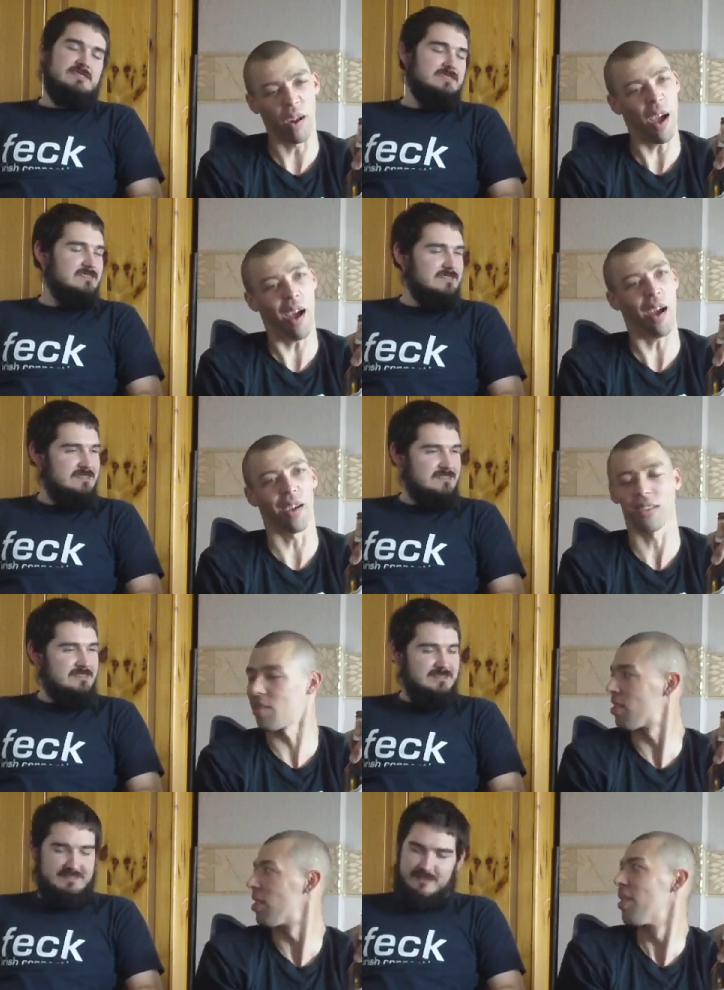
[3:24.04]

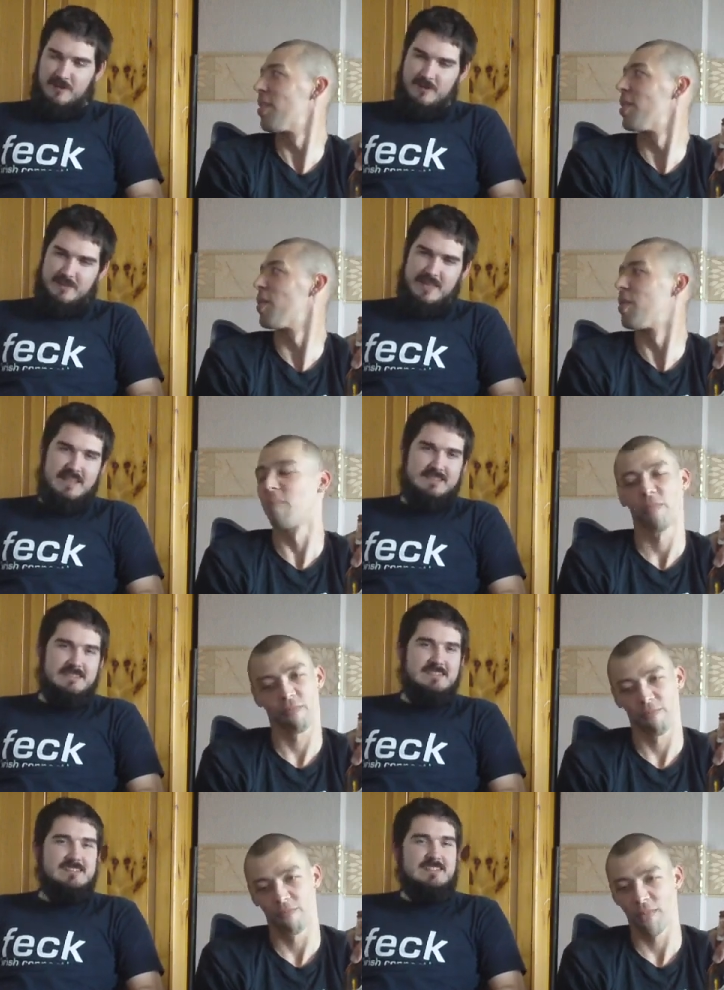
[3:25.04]
Speaker 1: Blast! Oh, yes,
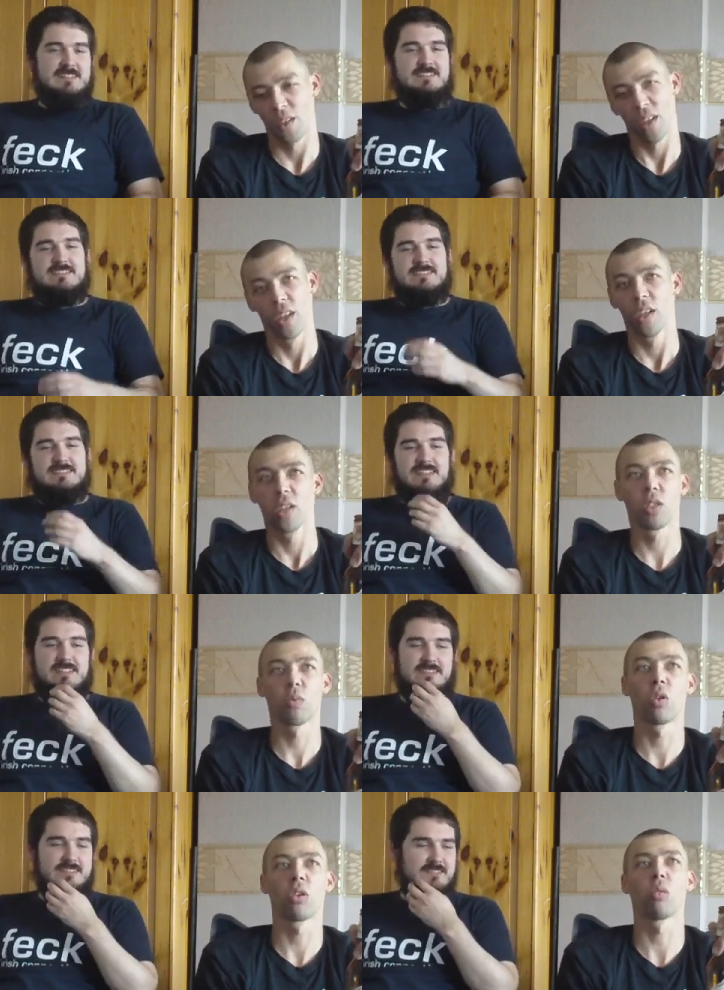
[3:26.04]
indeed, indeed.
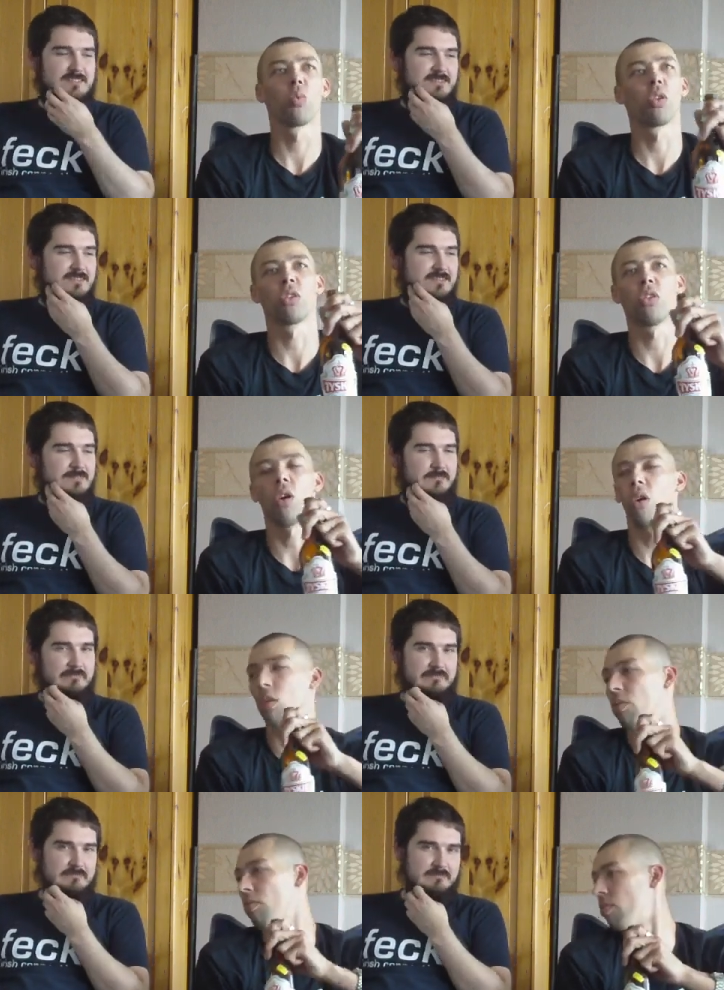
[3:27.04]
So, what, what's
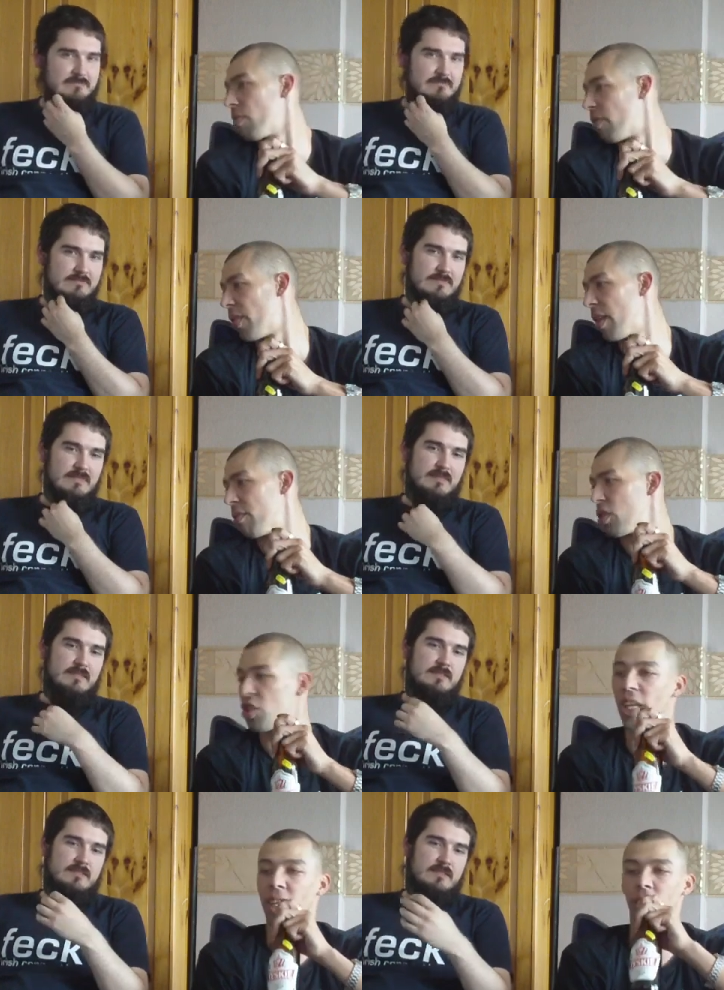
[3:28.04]
your favourite
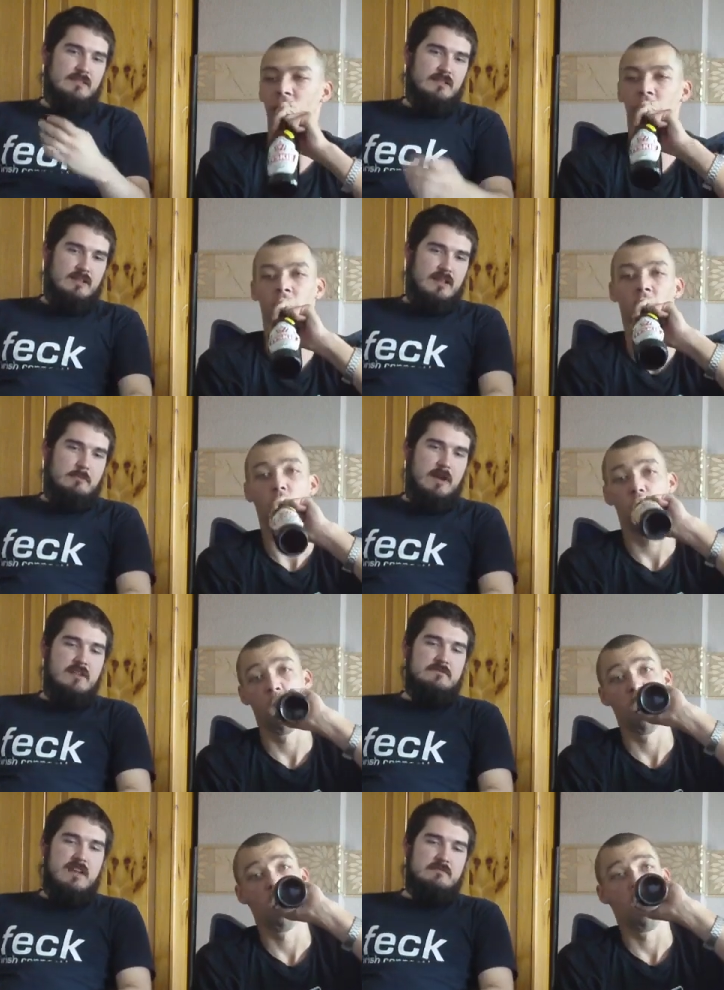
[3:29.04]
scene then?
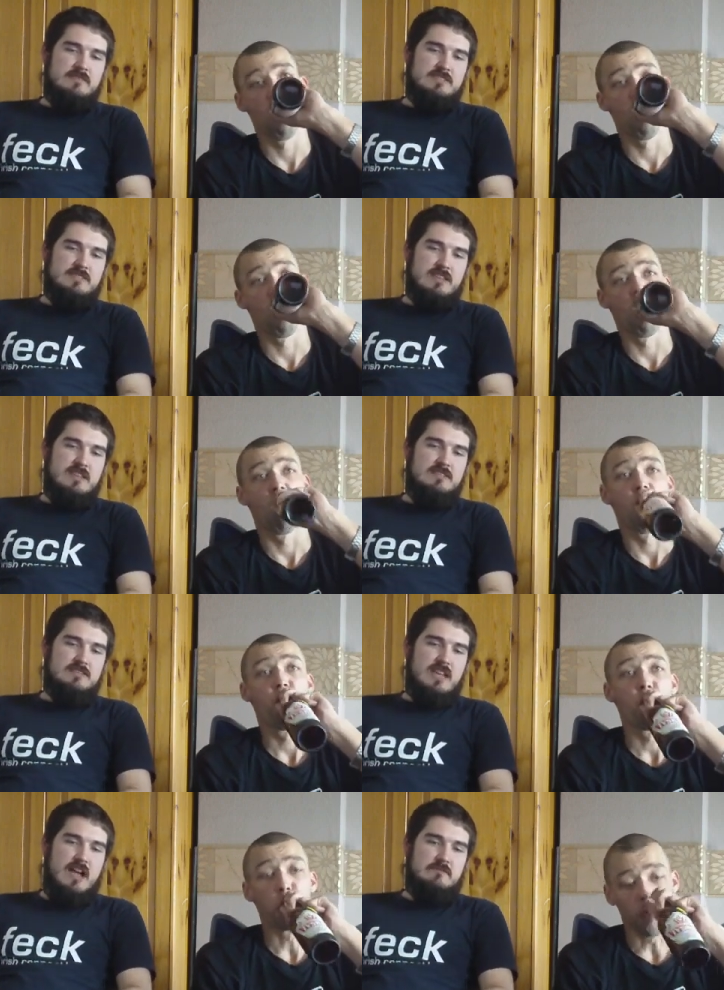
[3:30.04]
Speaker 2: My favourite
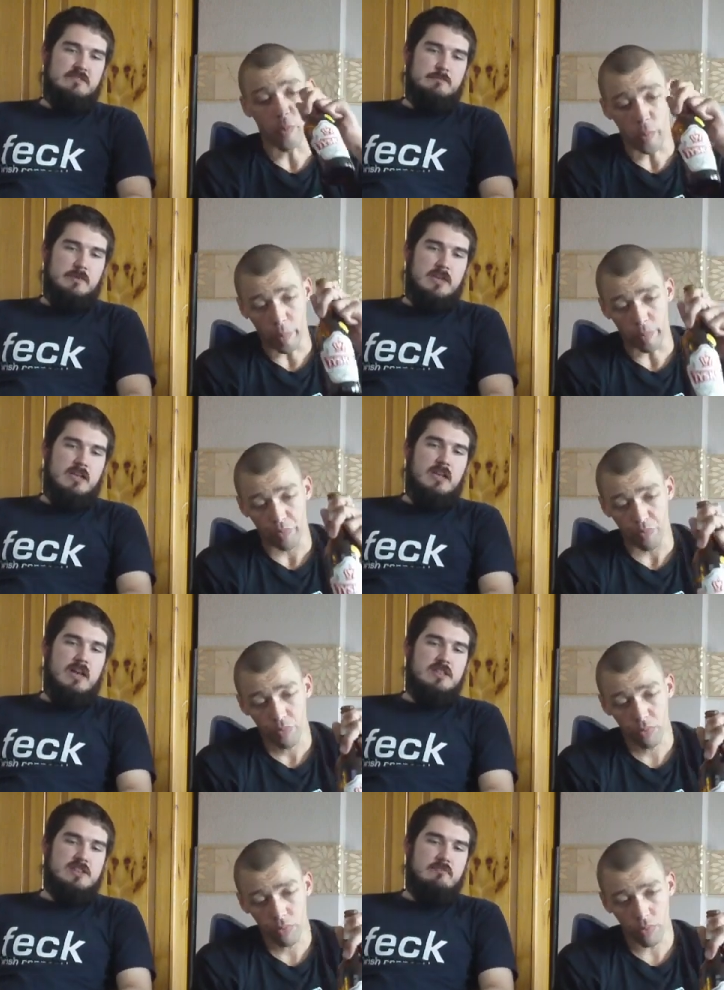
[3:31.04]
scenes have to be
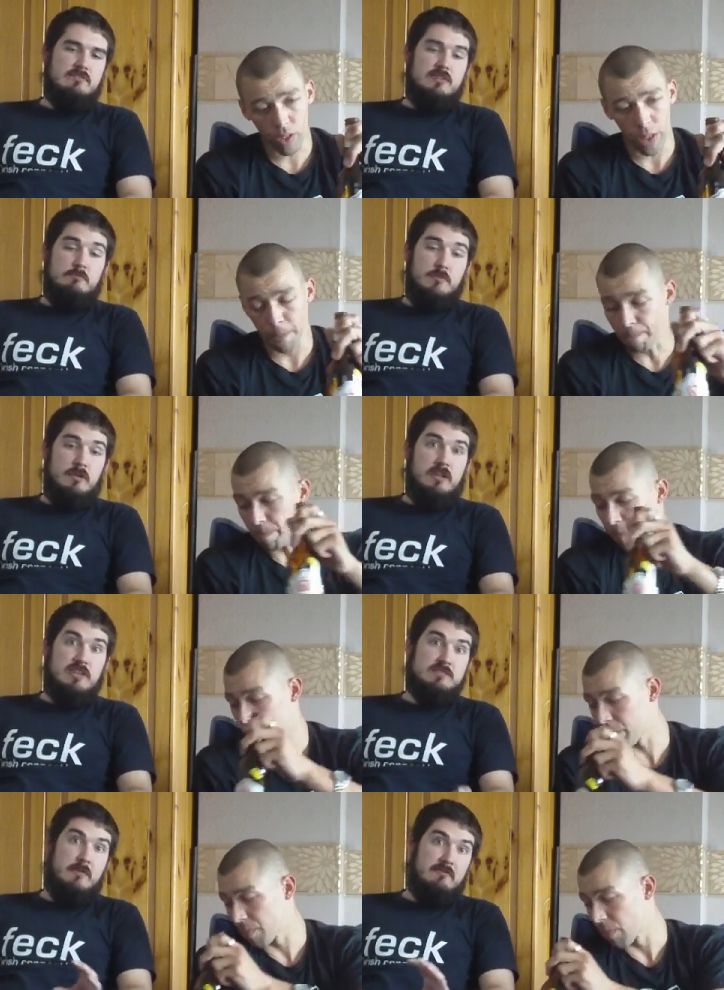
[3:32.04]
uh, generally the
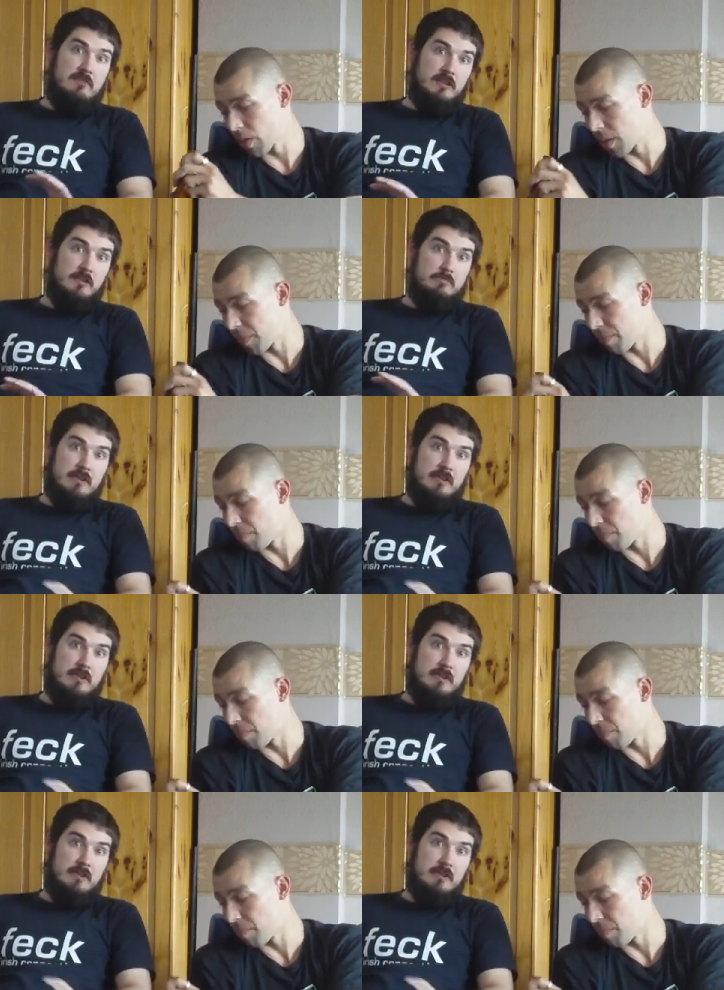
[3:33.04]
monkeys, my fellow